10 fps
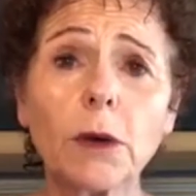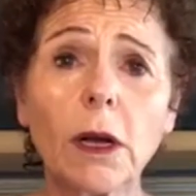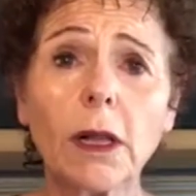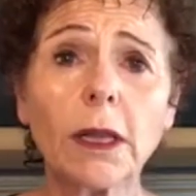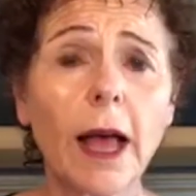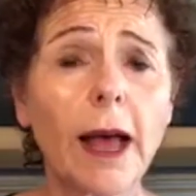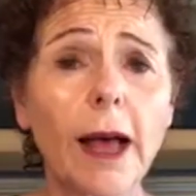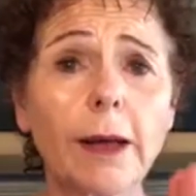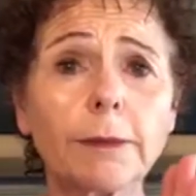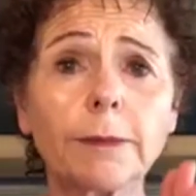you all.
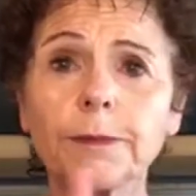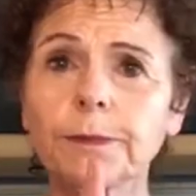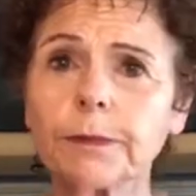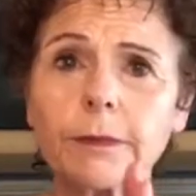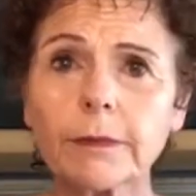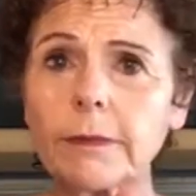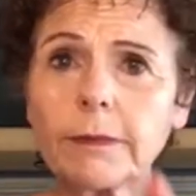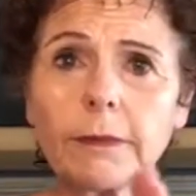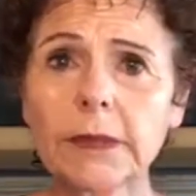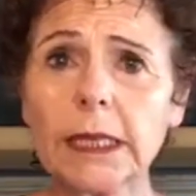Um,
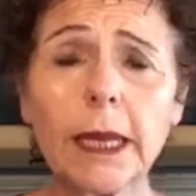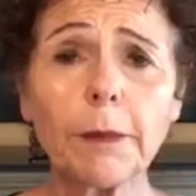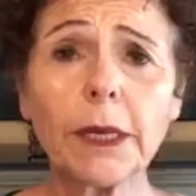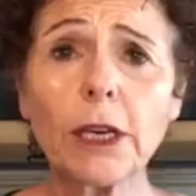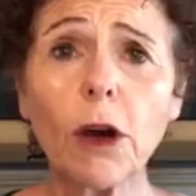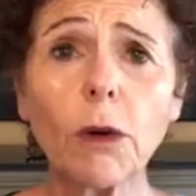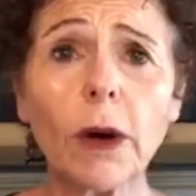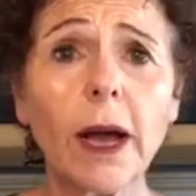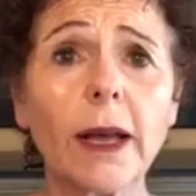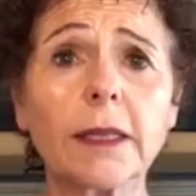let me know,
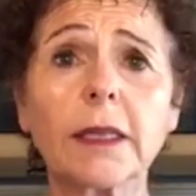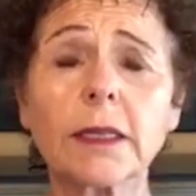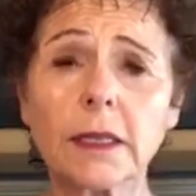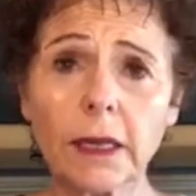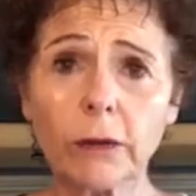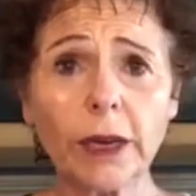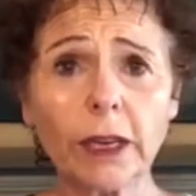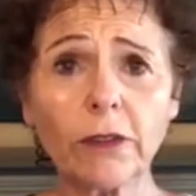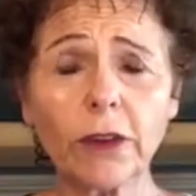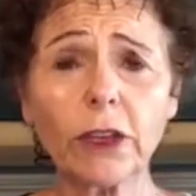uh, is this uh,
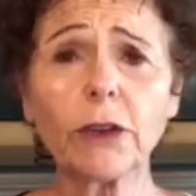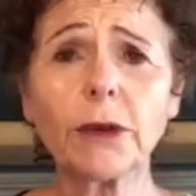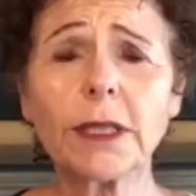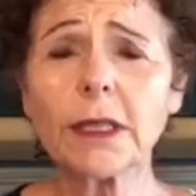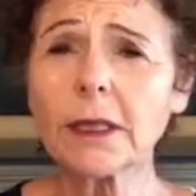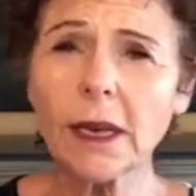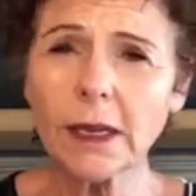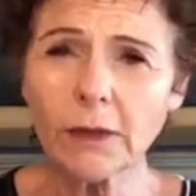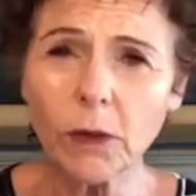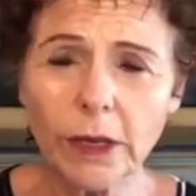ringing for you? Is this
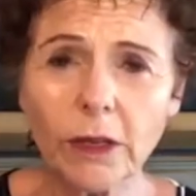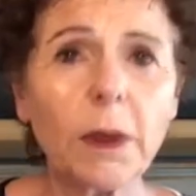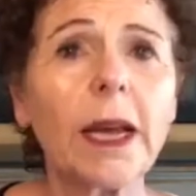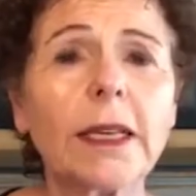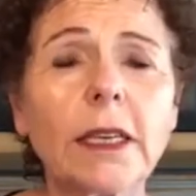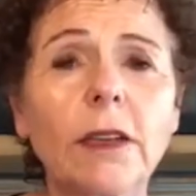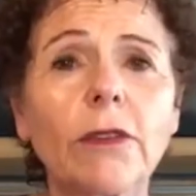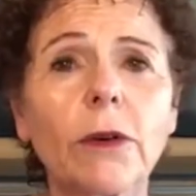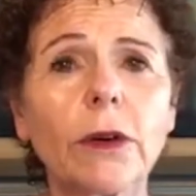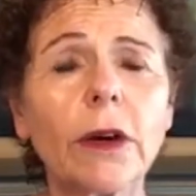kind of what you've been asking
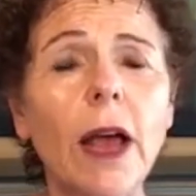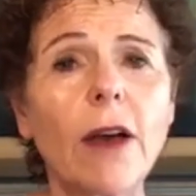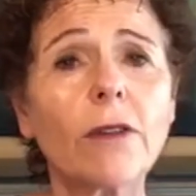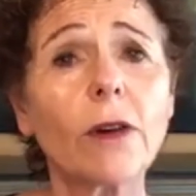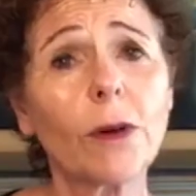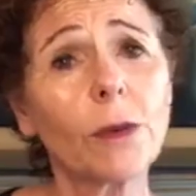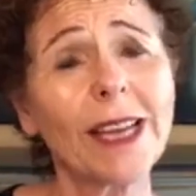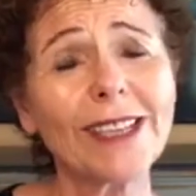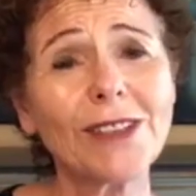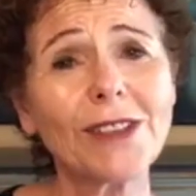for, for with
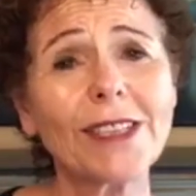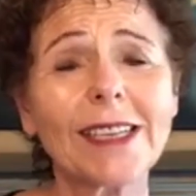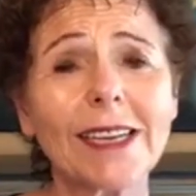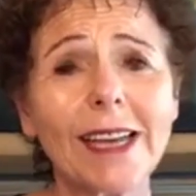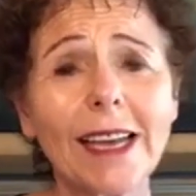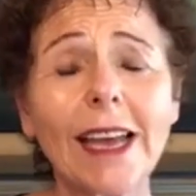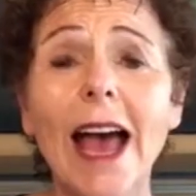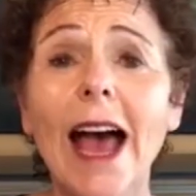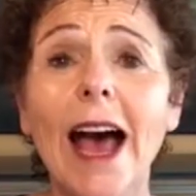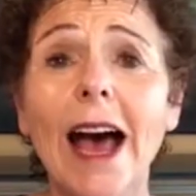Ask Susan Sunday?
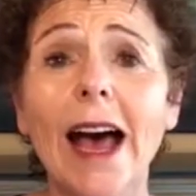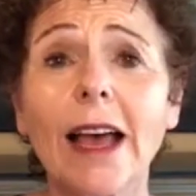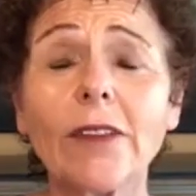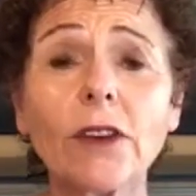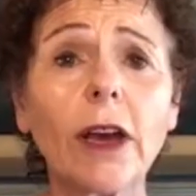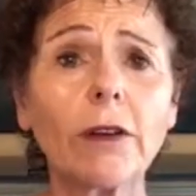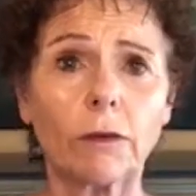Uh, if not,